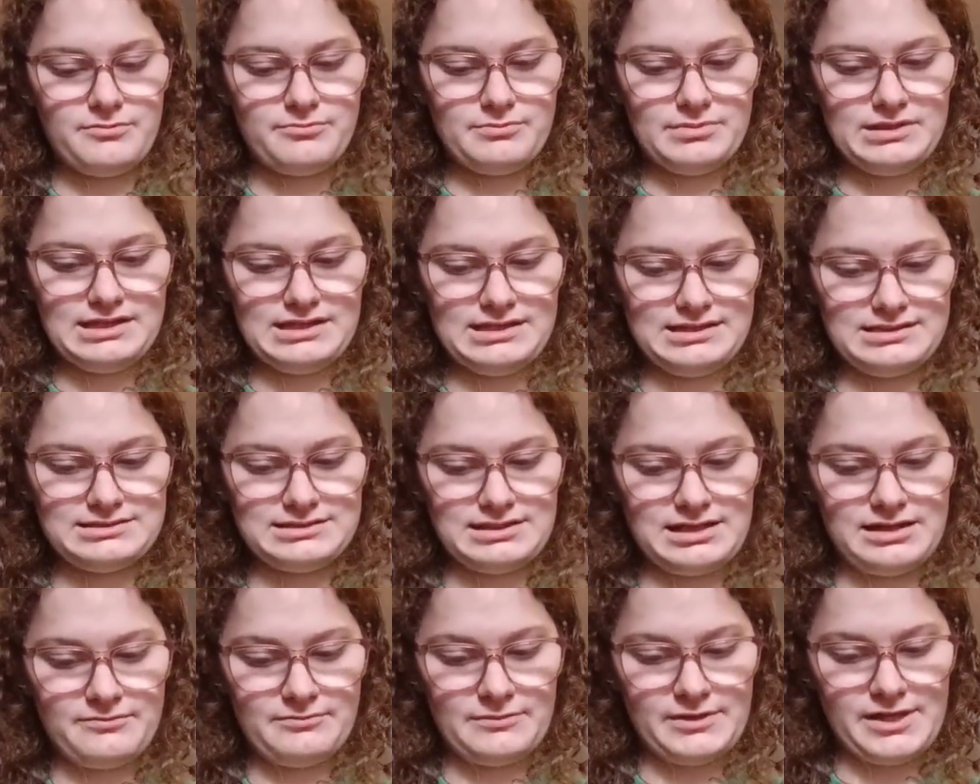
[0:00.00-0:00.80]
because
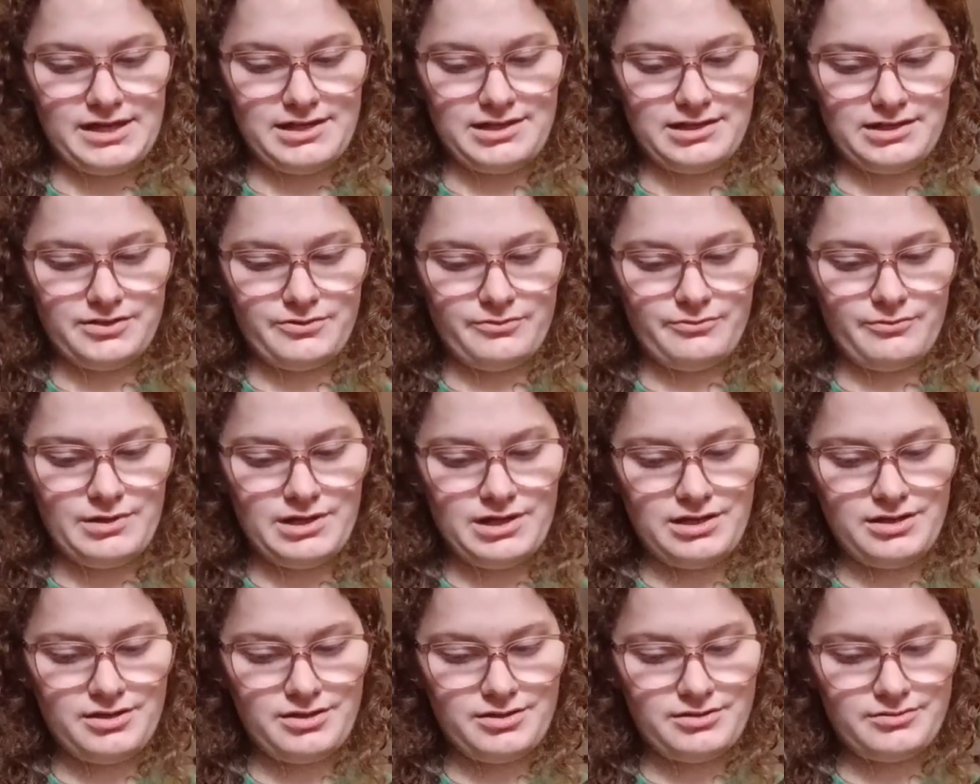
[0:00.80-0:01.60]
I'm like,
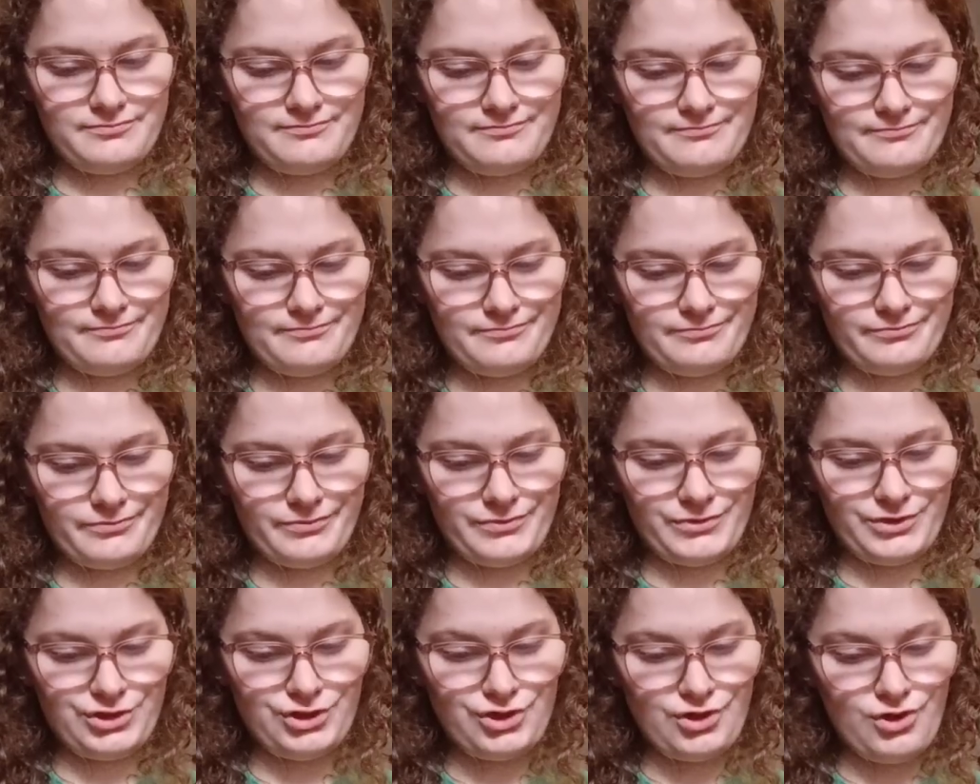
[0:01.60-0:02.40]
well,
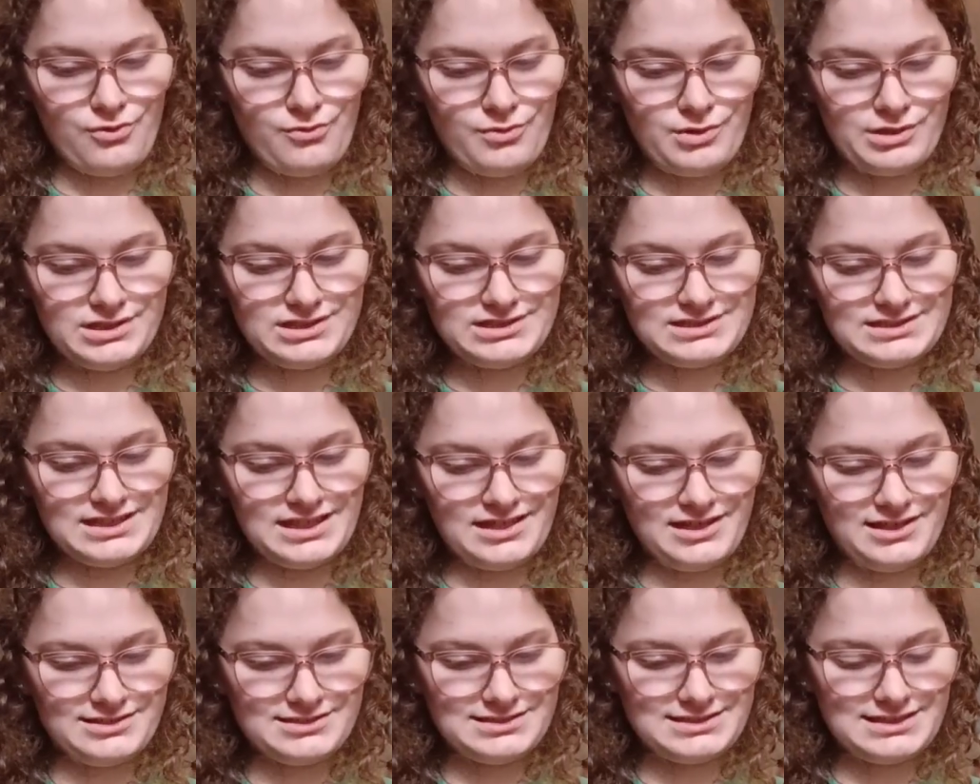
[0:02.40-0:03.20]
no one
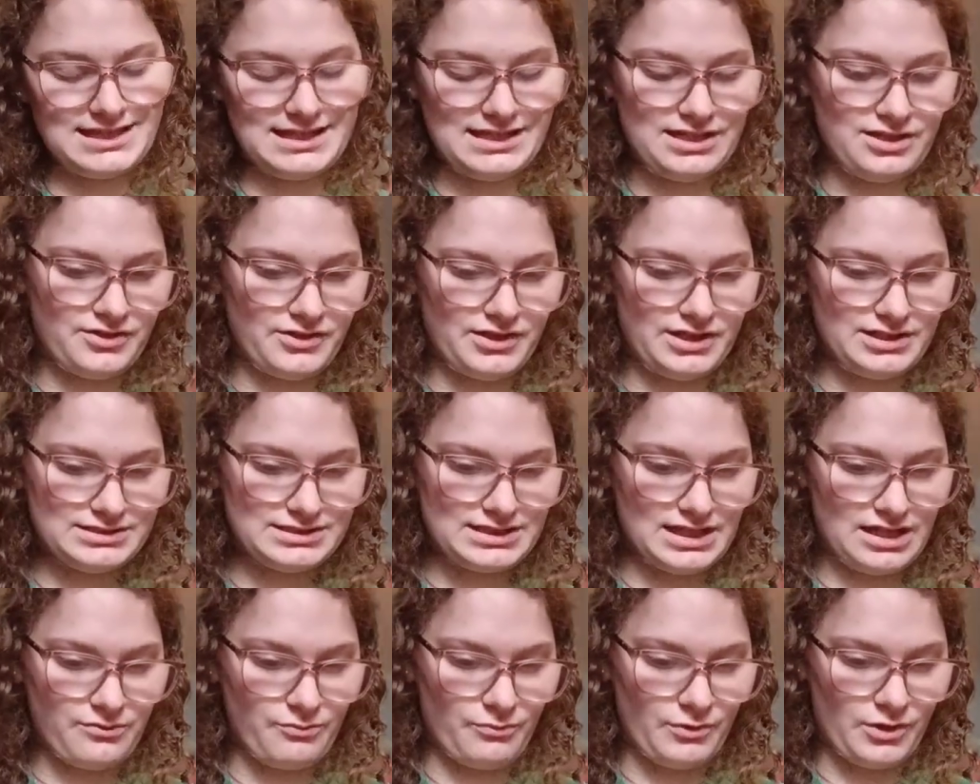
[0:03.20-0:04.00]
sells the earrings
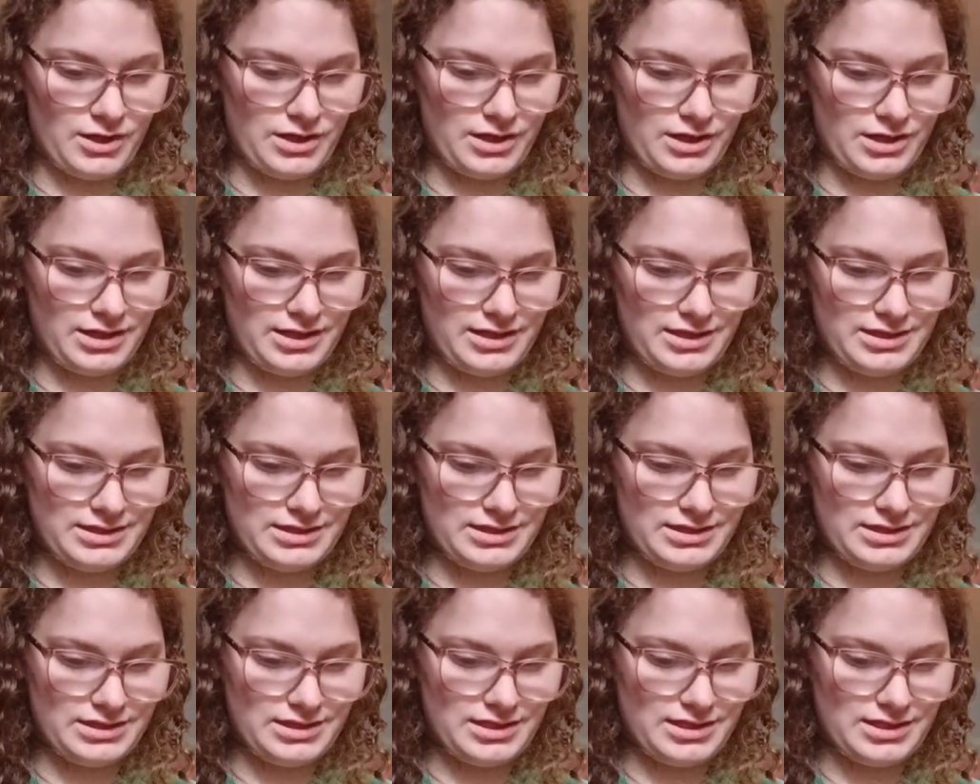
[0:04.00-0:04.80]
I want,
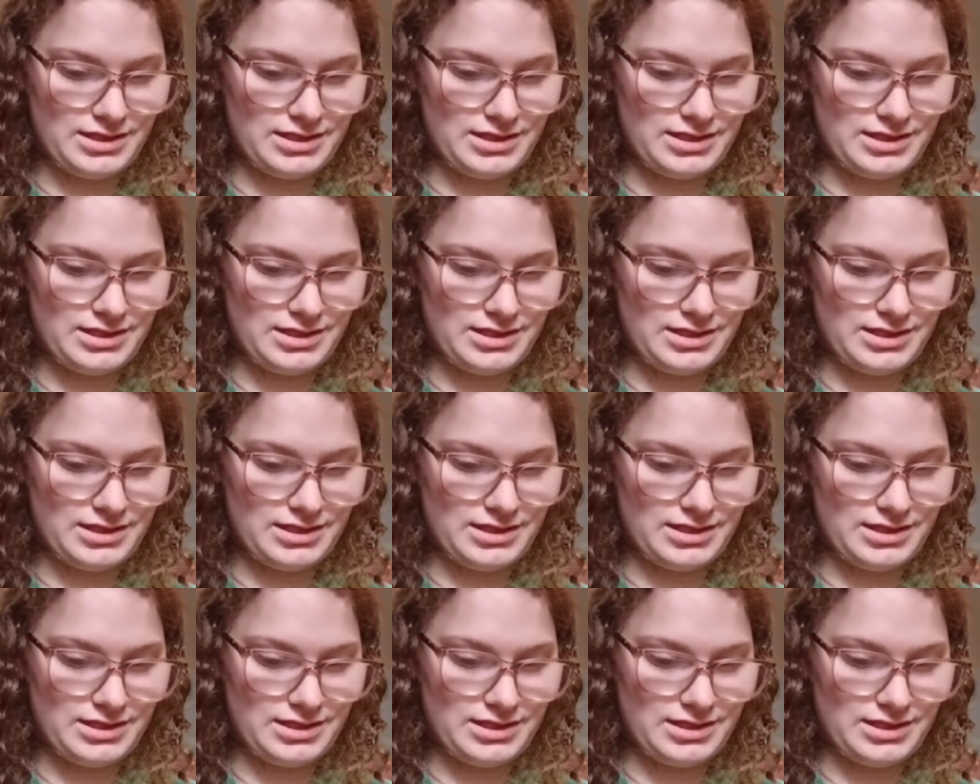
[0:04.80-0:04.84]
and